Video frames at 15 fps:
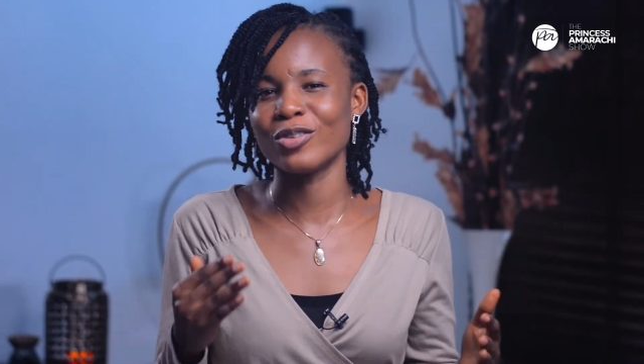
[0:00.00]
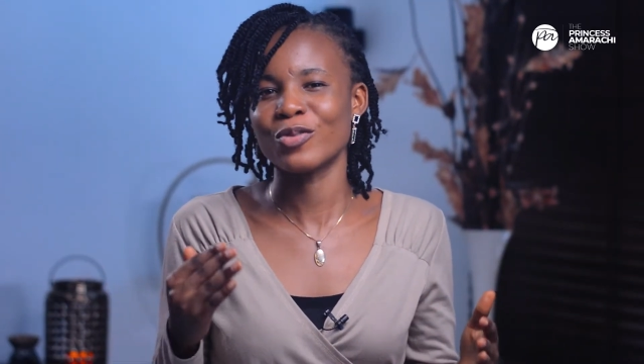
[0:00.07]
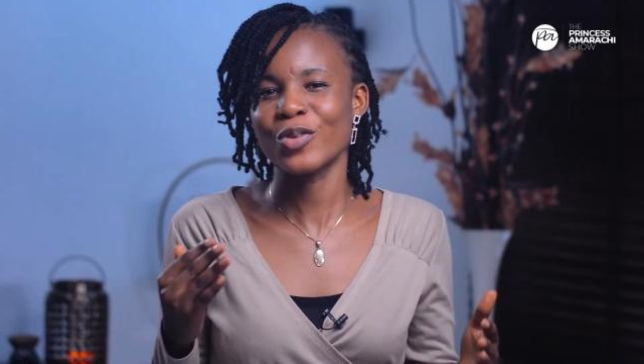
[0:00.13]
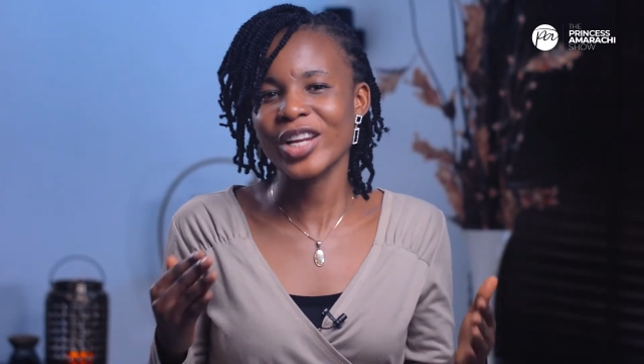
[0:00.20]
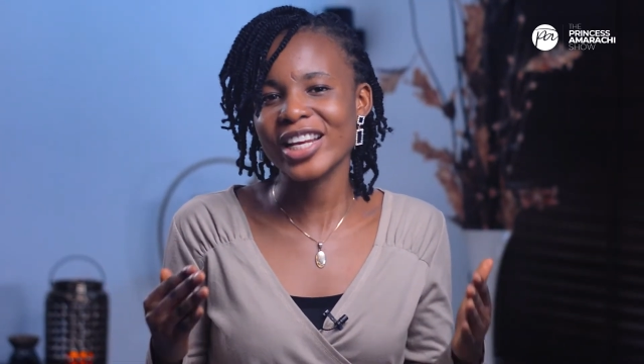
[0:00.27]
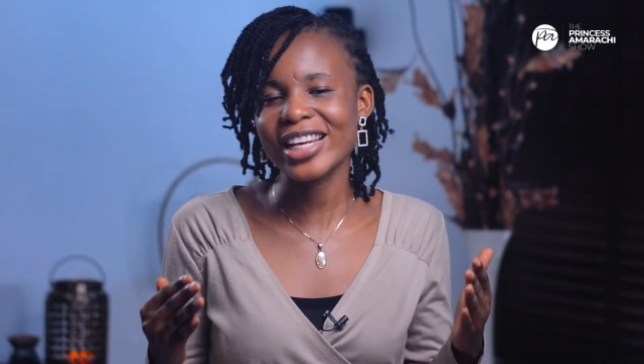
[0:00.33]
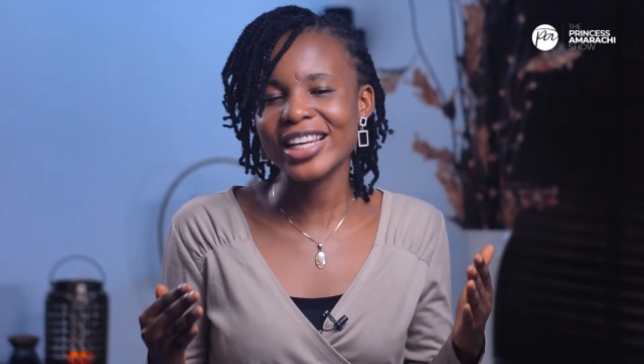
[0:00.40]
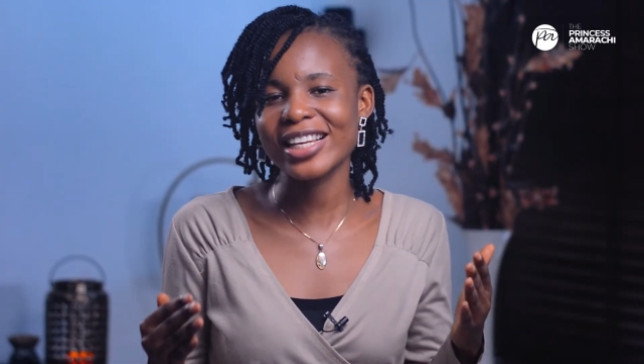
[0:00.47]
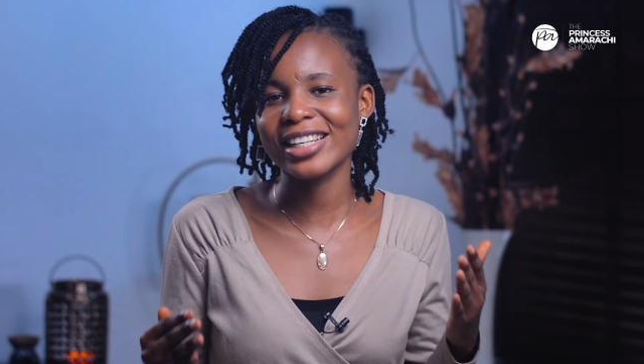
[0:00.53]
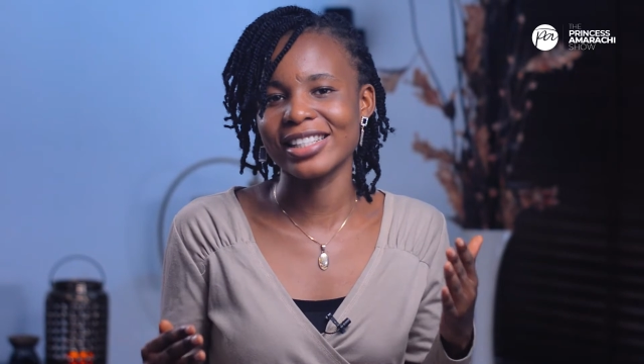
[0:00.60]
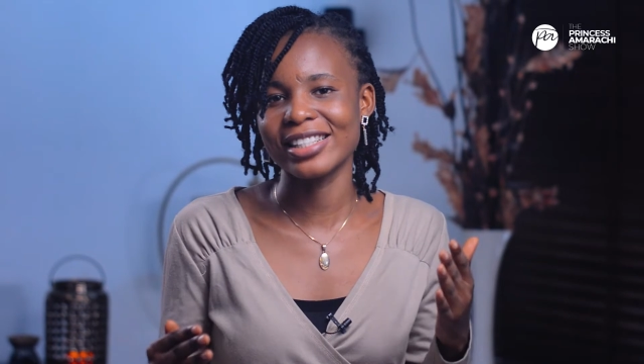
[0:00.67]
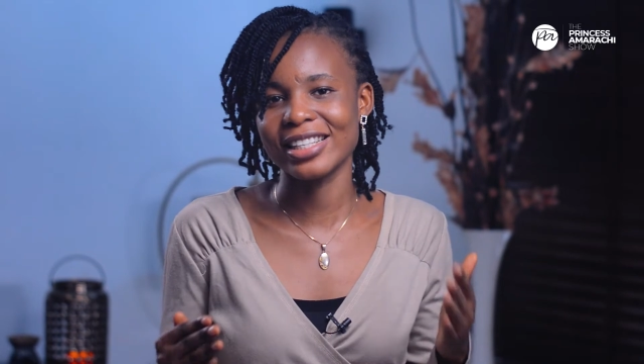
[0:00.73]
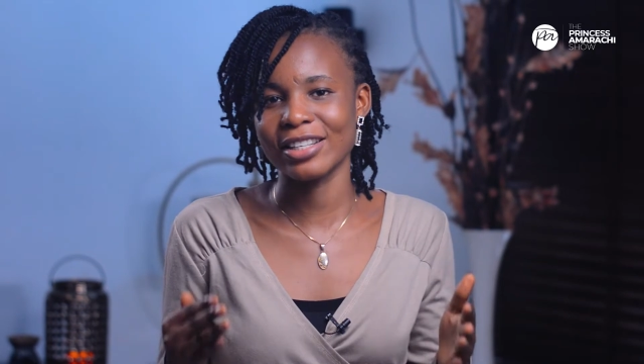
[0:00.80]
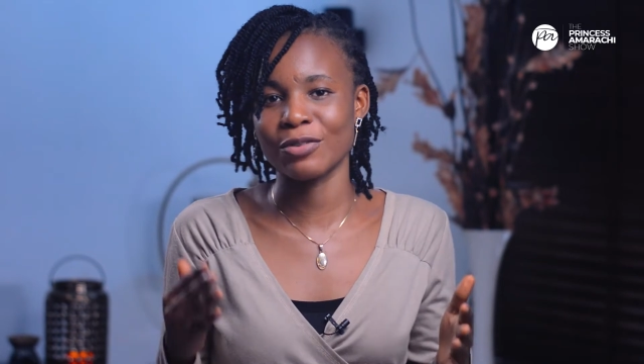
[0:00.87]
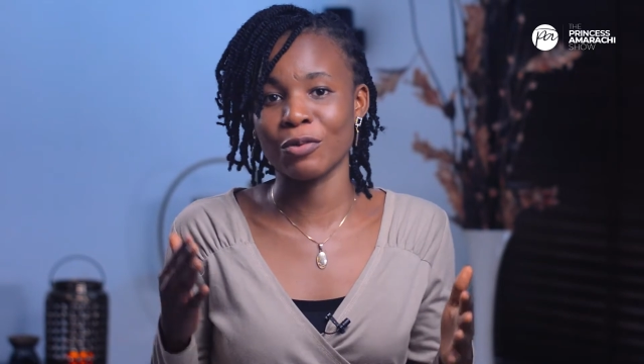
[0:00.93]
really
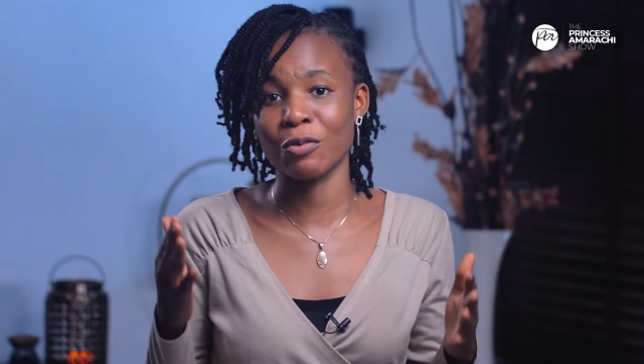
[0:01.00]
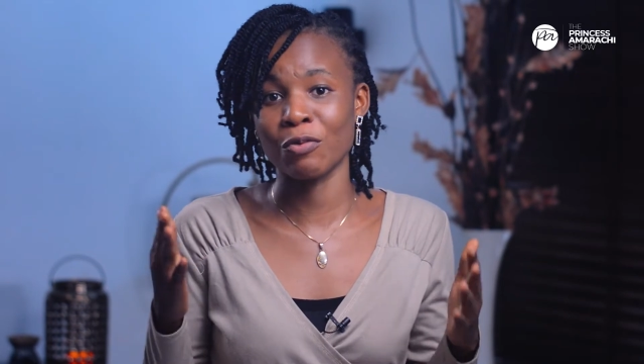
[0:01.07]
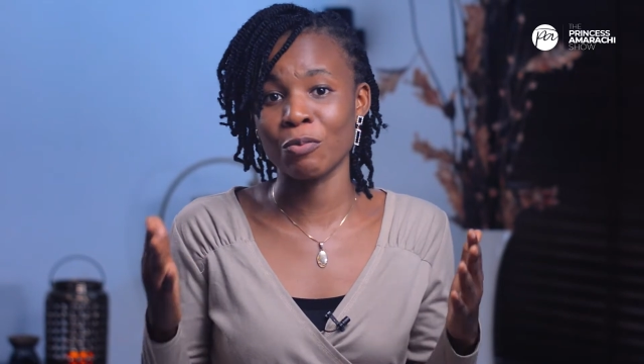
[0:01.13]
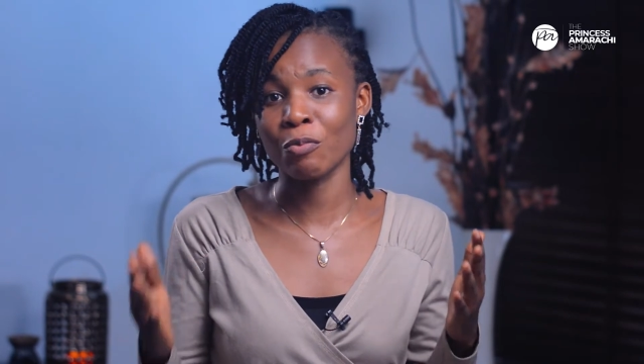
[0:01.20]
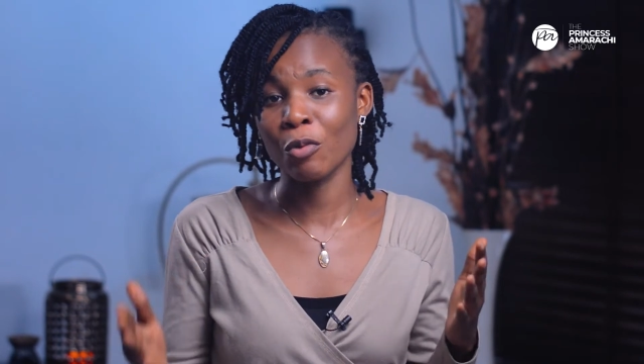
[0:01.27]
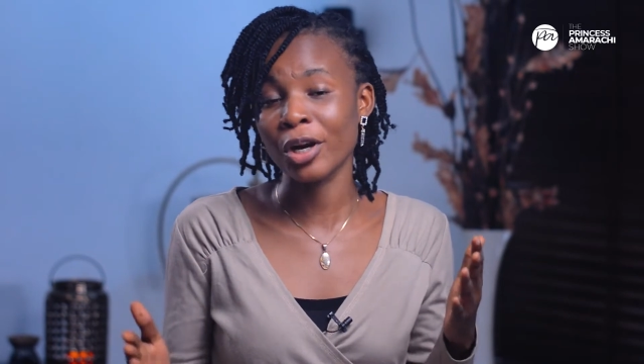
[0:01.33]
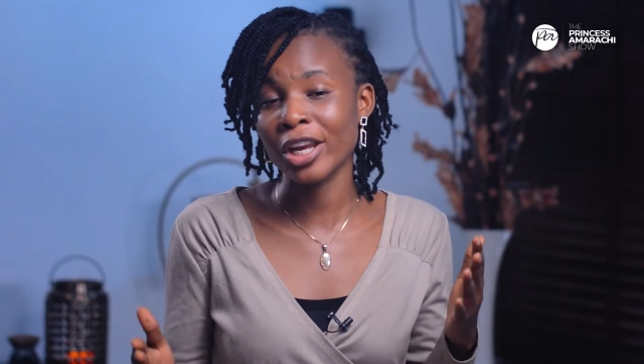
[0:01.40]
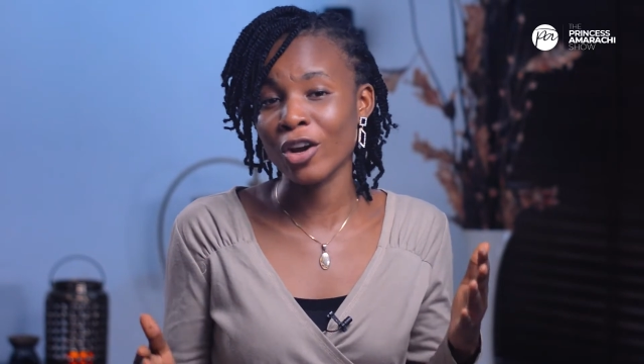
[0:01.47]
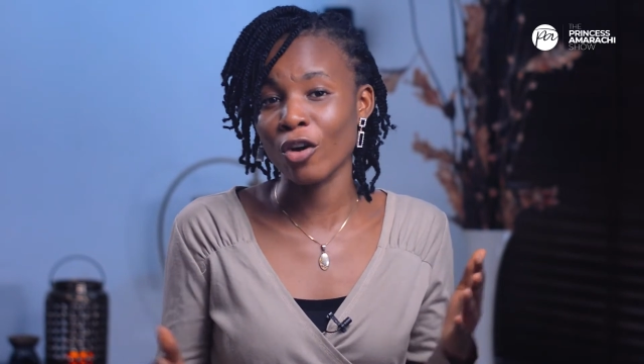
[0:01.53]
in need for money,